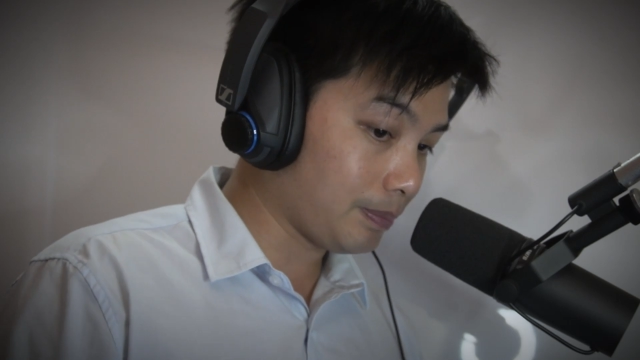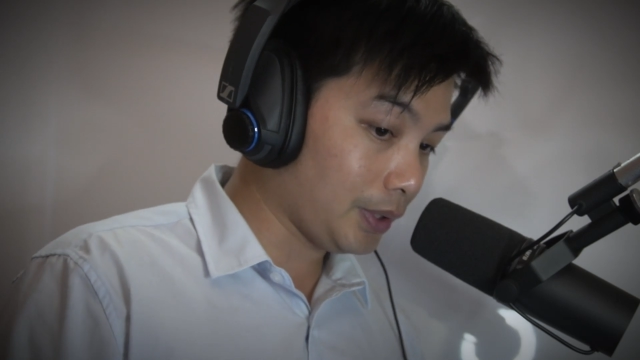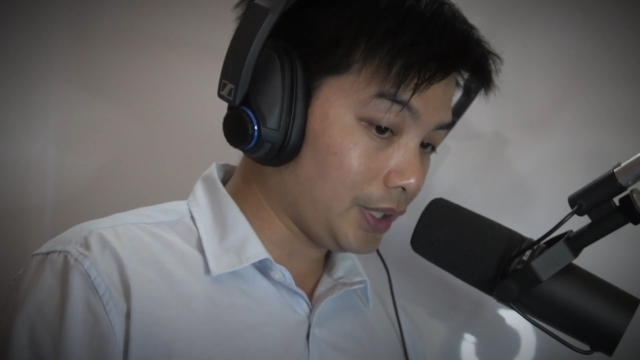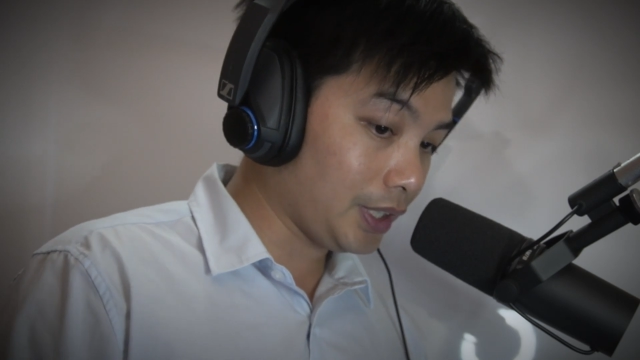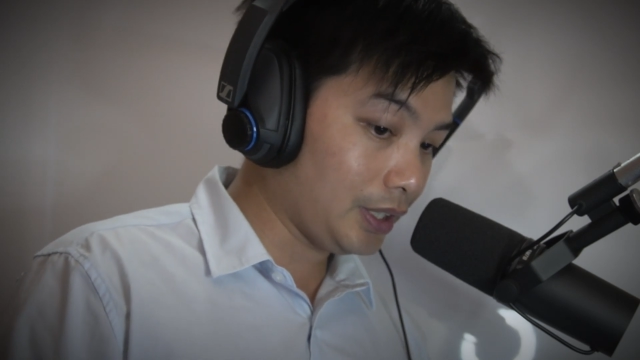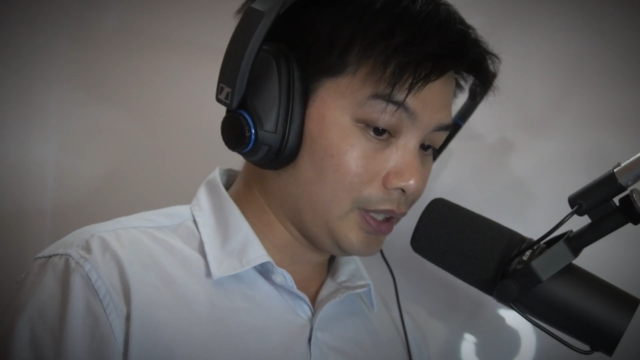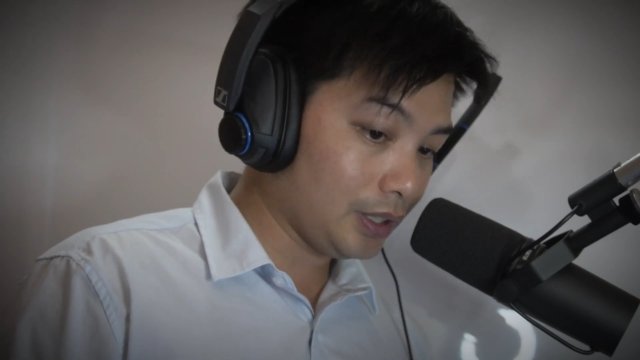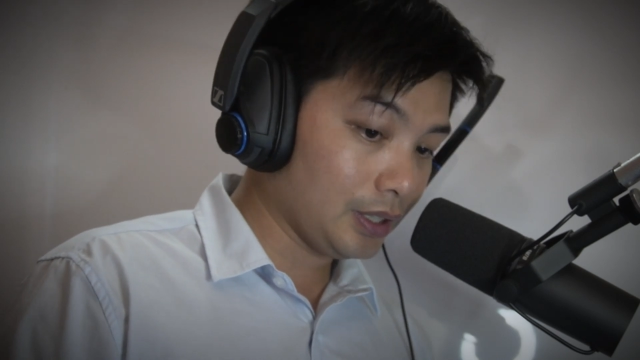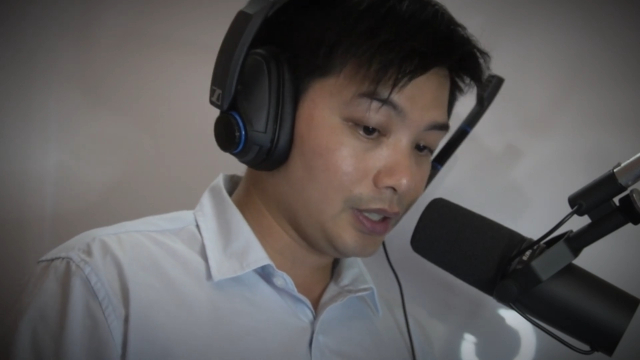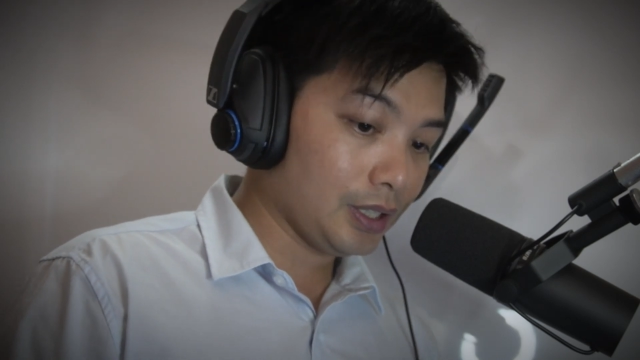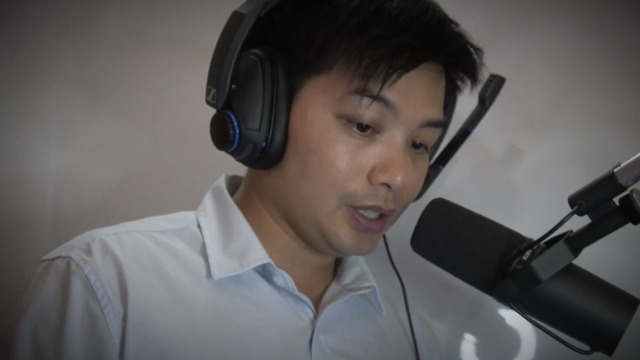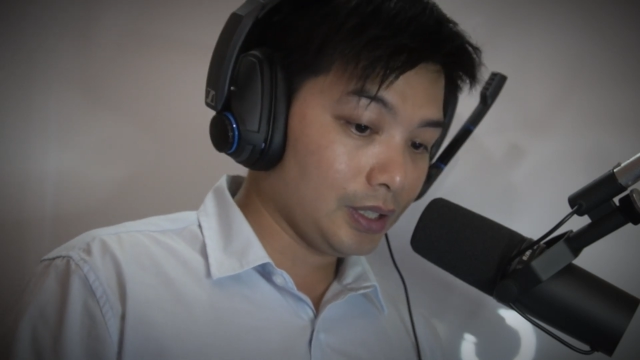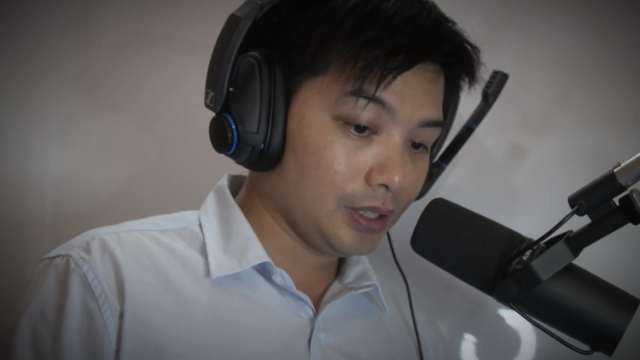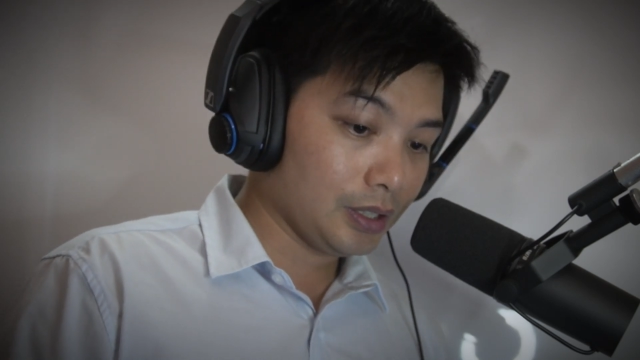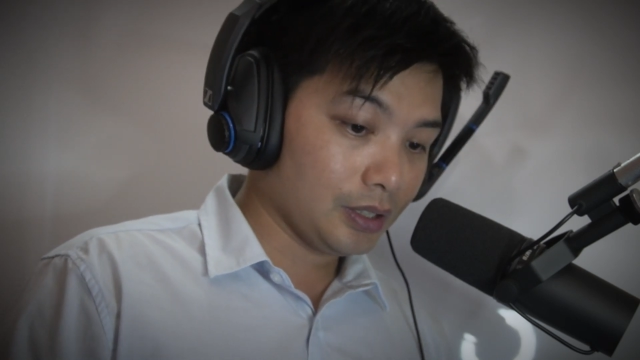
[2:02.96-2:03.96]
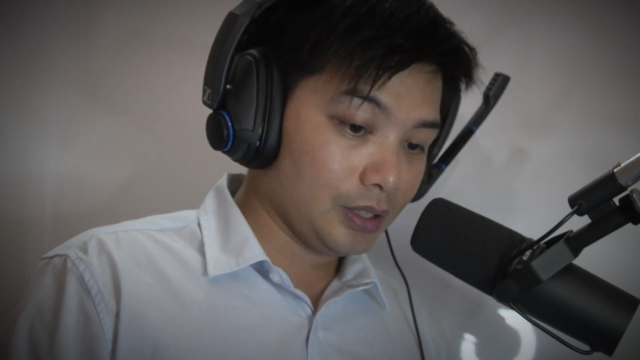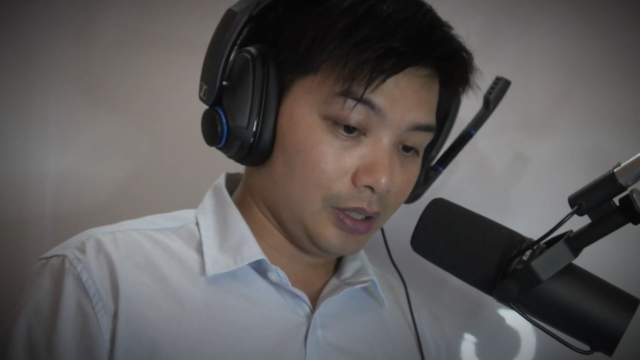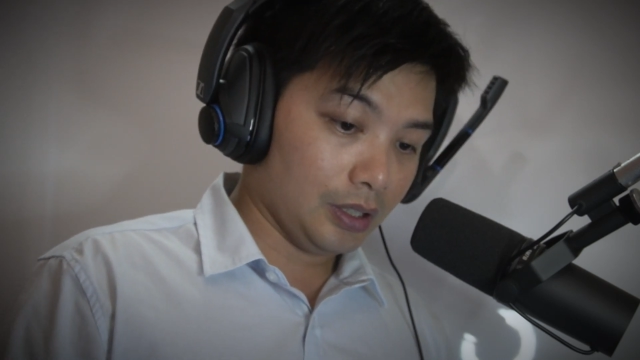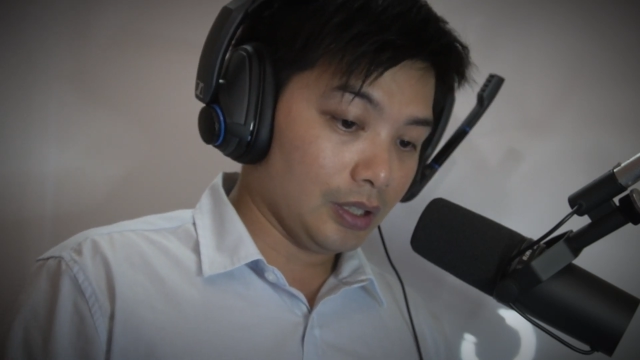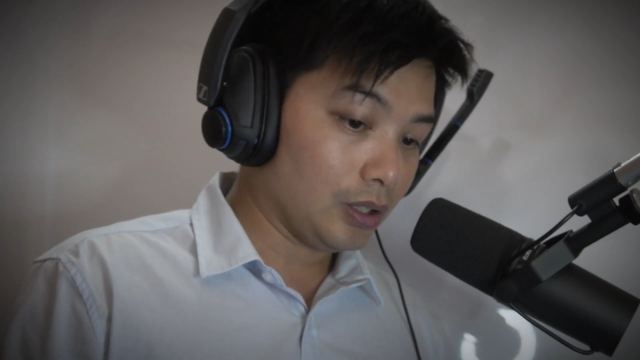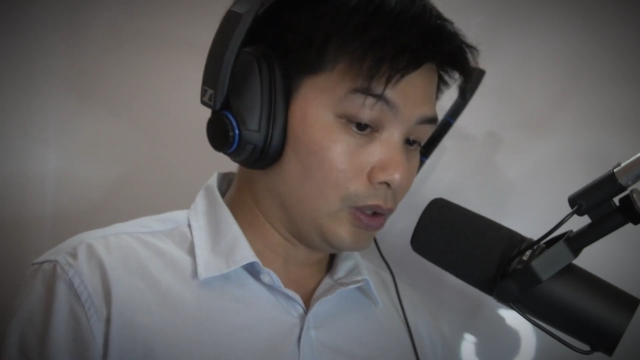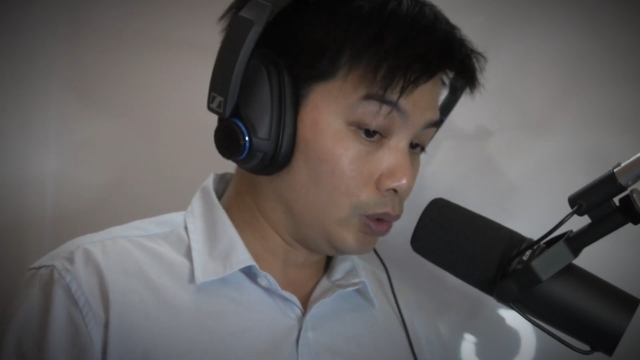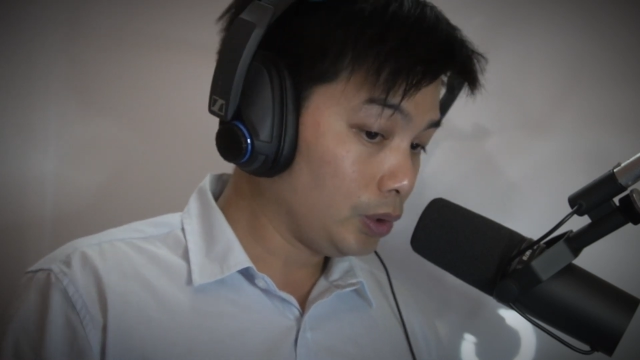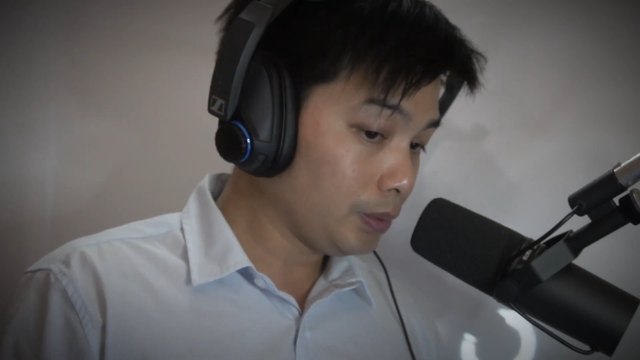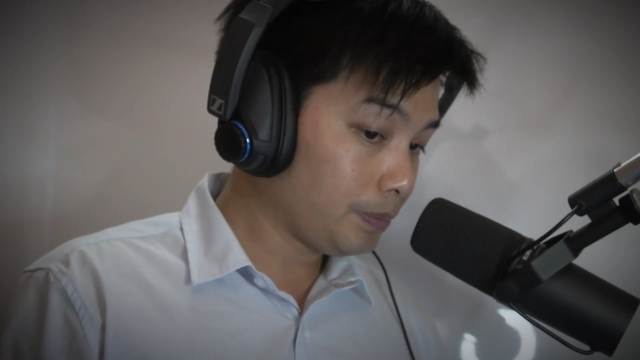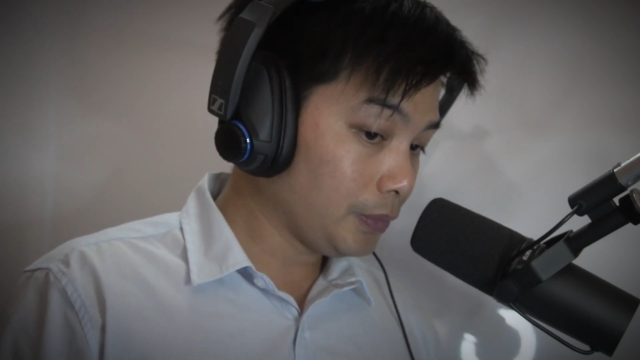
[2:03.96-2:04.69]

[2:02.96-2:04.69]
body, loop